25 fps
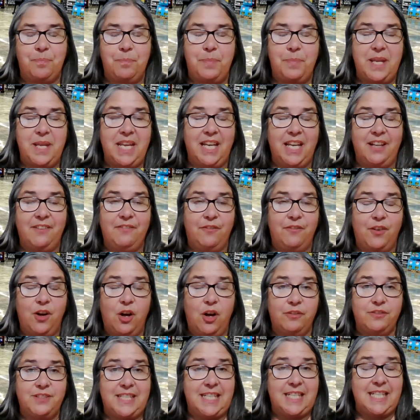being
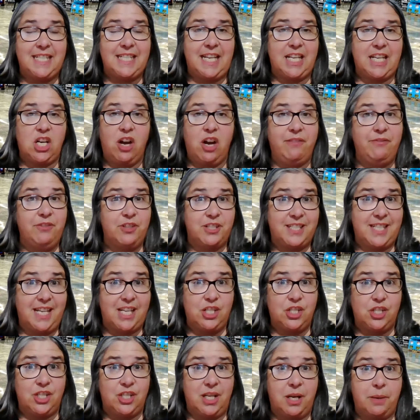involved in a
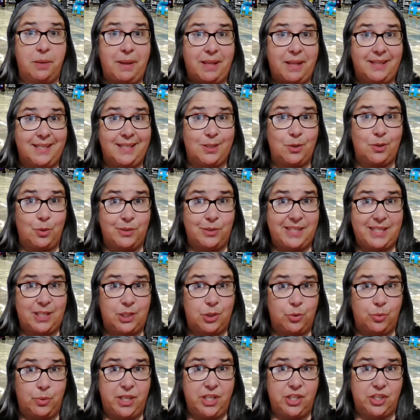conversation about this whole
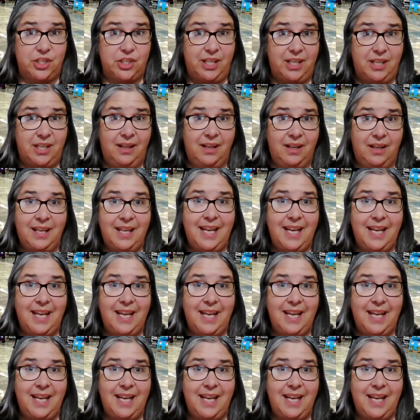situation,